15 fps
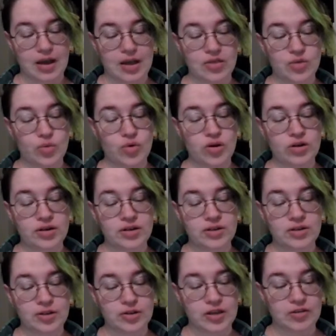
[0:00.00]
And the
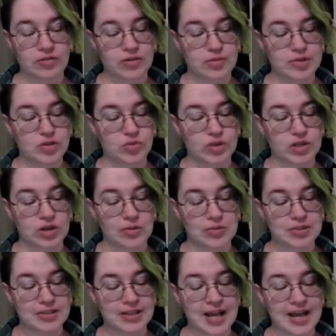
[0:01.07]
warden, looking from his window,
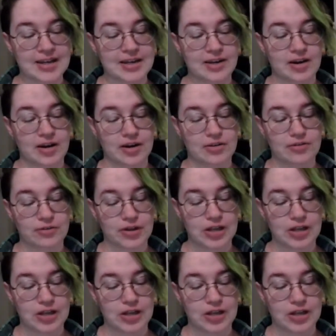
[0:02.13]
was glad in heart,